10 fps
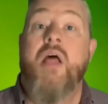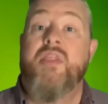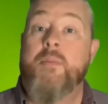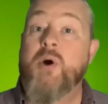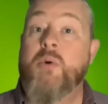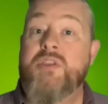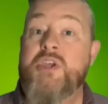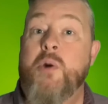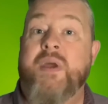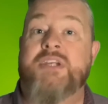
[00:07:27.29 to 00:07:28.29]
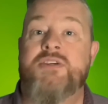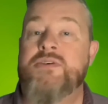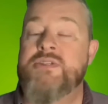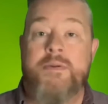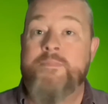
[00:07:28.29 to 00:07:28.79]
the book with no
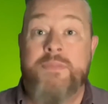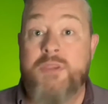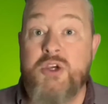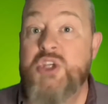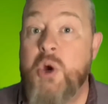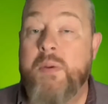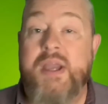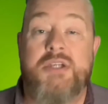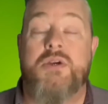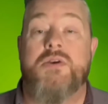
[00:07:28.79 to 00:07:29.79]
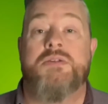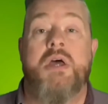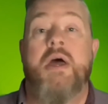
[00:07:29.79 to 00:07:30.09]
pictures, there's no pictures.